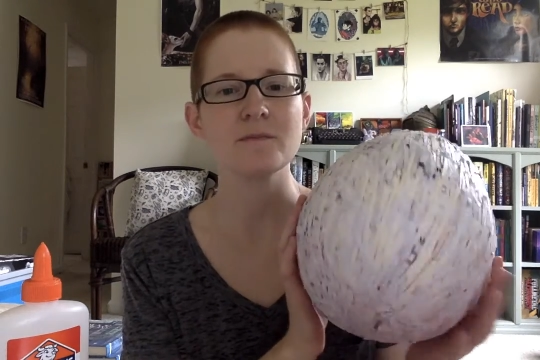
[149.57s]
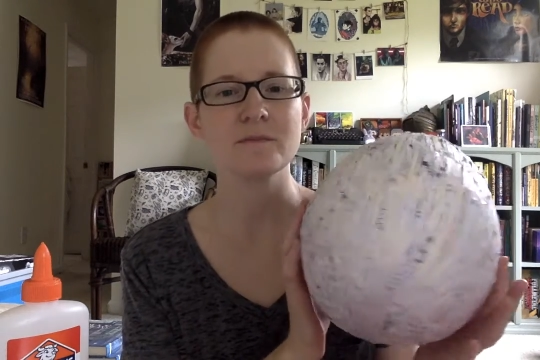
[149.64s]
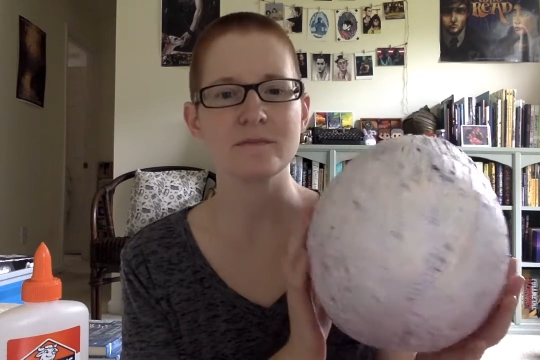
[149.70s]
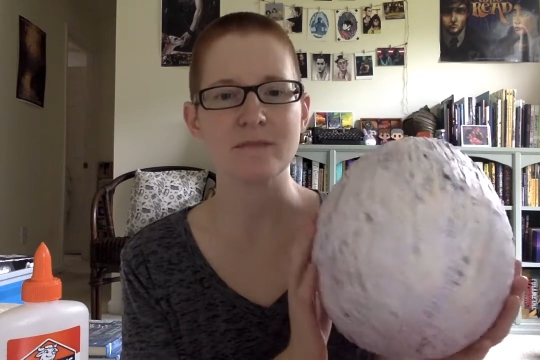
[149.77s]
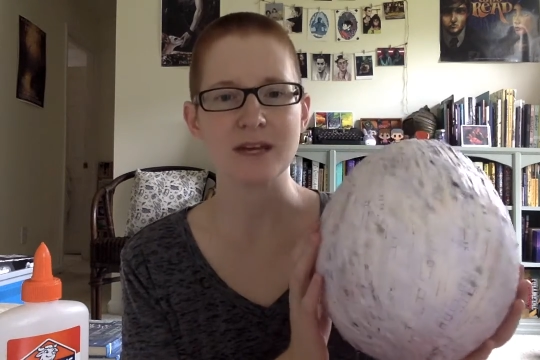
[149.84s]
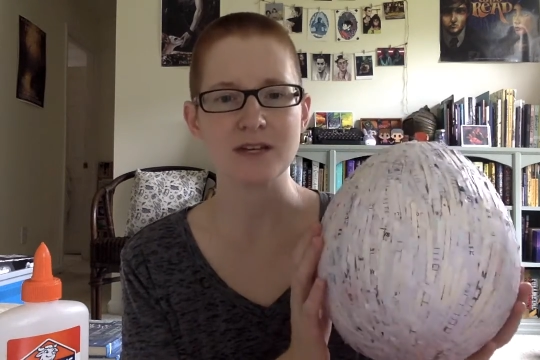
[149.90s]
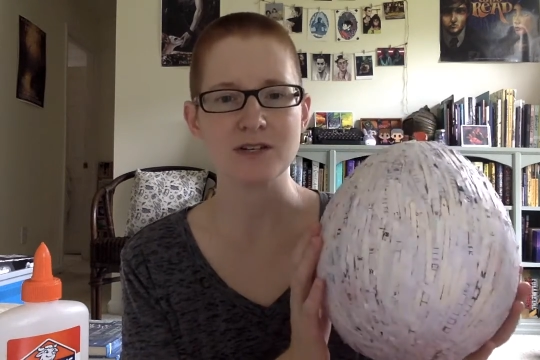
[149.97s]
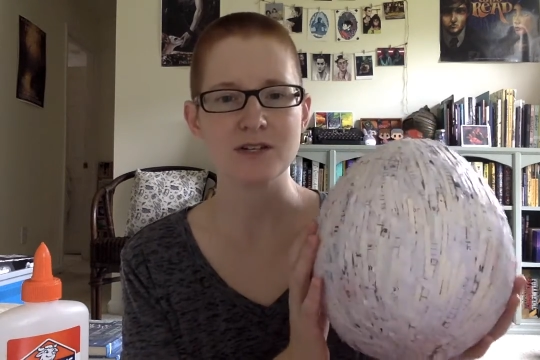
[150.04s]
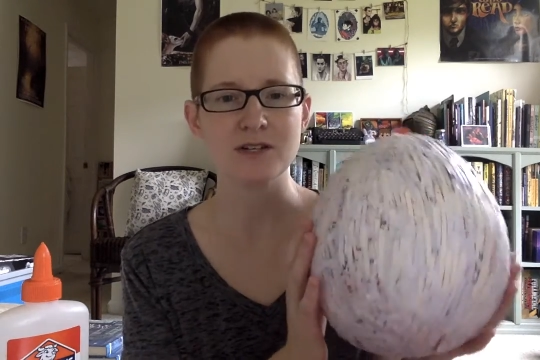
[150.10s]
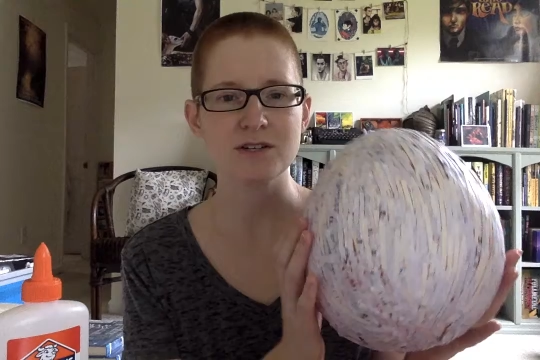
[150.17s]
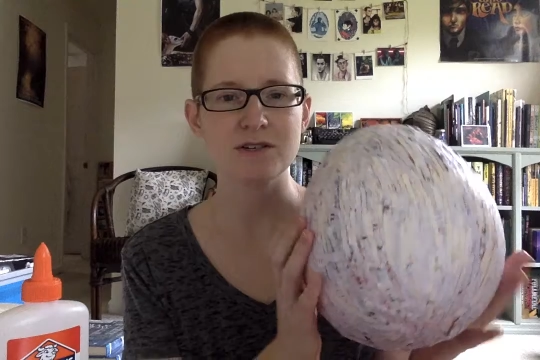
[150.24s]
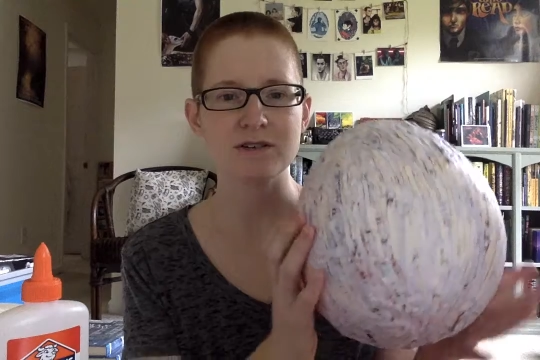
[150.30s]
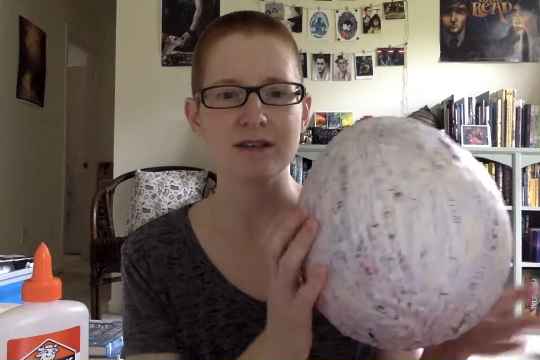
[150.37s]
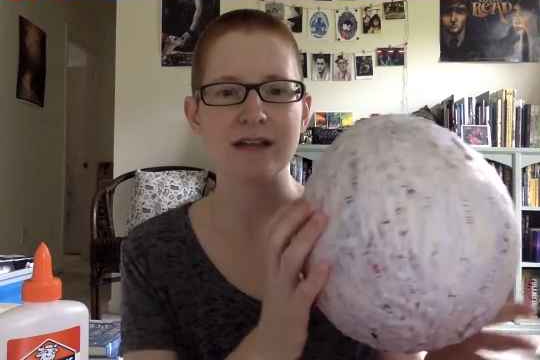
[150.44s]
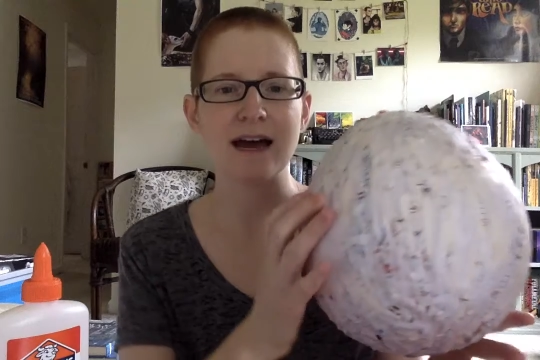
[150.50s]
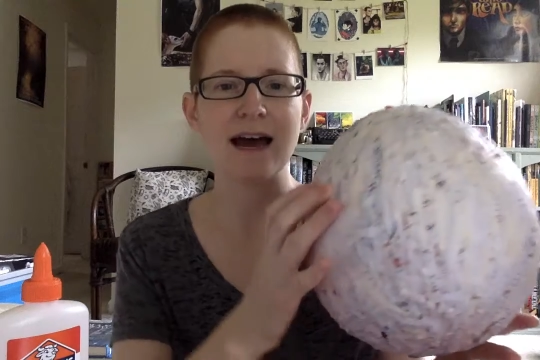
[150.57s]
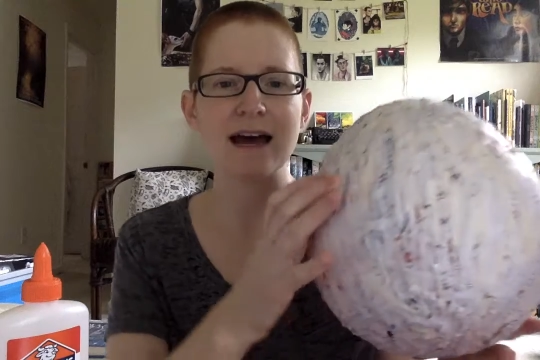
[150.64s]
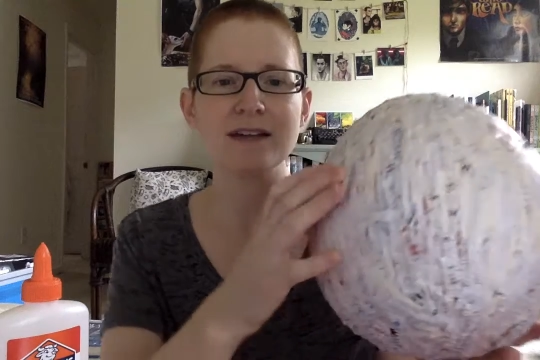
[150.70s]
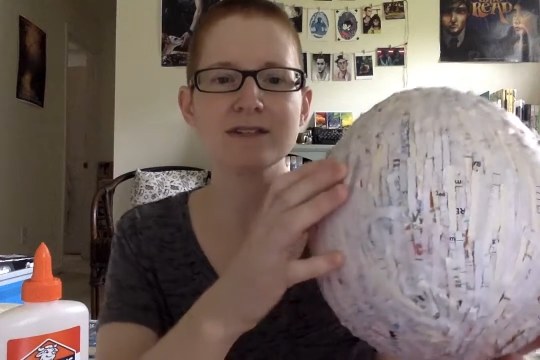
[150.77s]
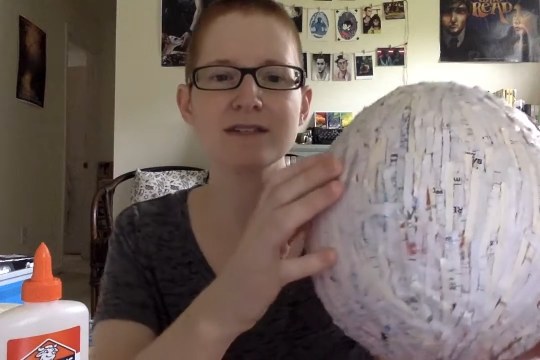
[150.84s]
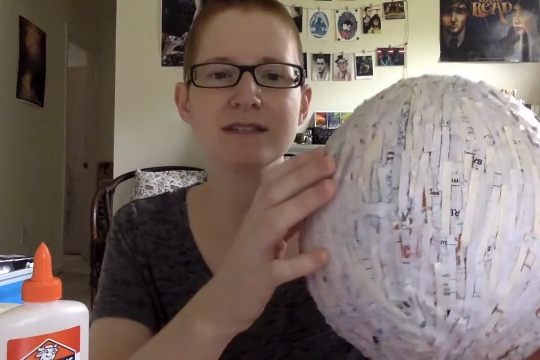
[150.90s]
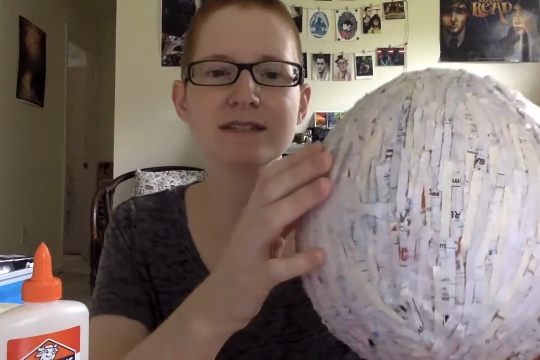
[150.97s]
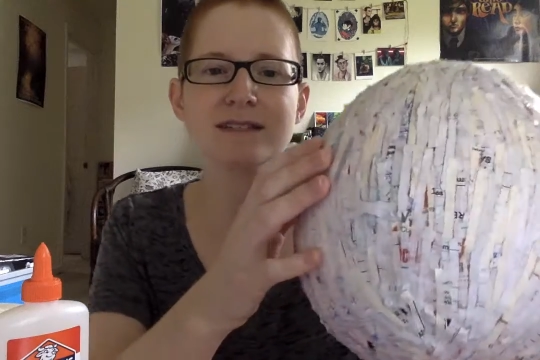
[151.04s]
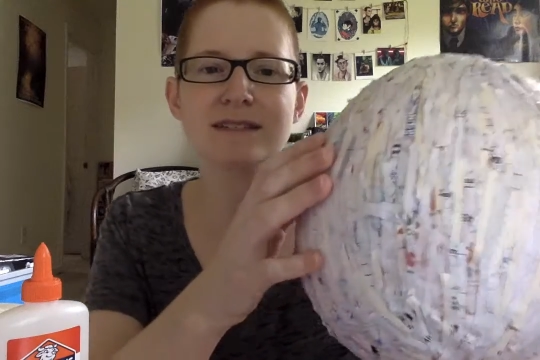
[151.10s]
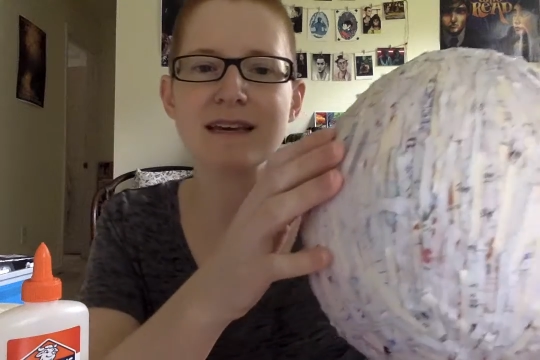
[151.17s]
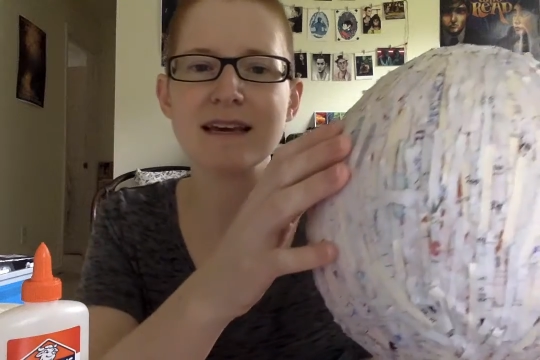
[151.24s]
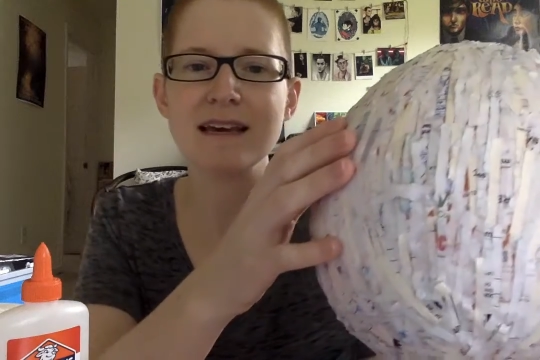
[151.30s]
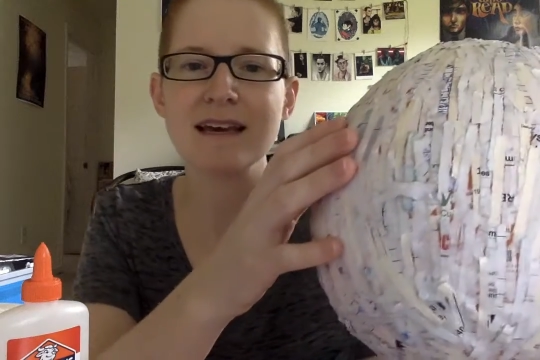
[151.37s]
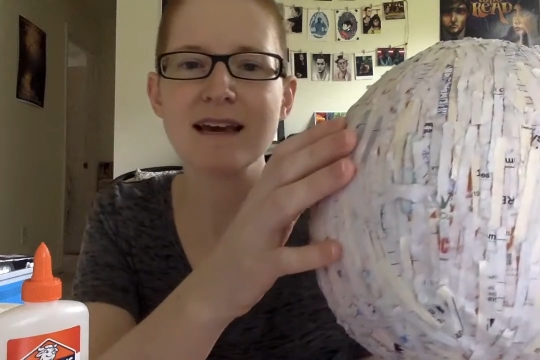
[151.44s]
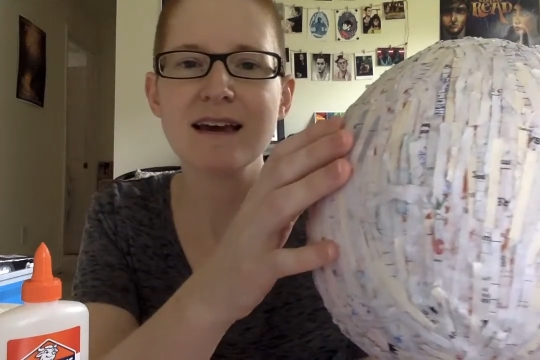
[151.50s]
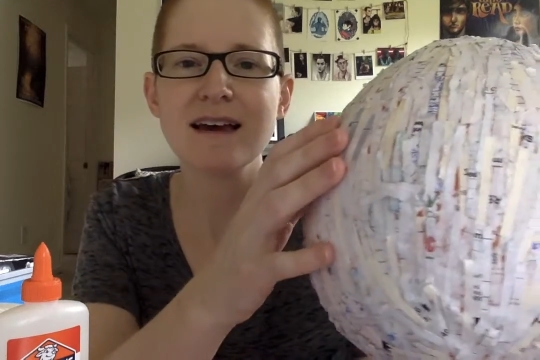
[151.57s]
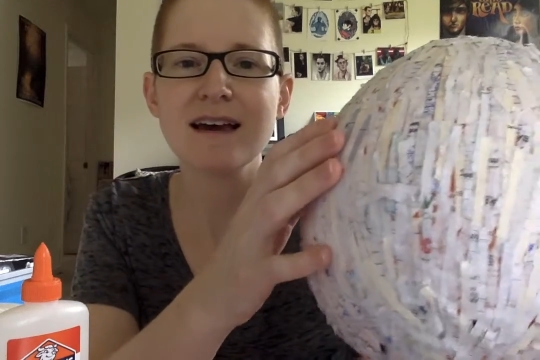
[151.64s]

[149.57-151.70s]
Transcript: make sure you're doing that. As you can see,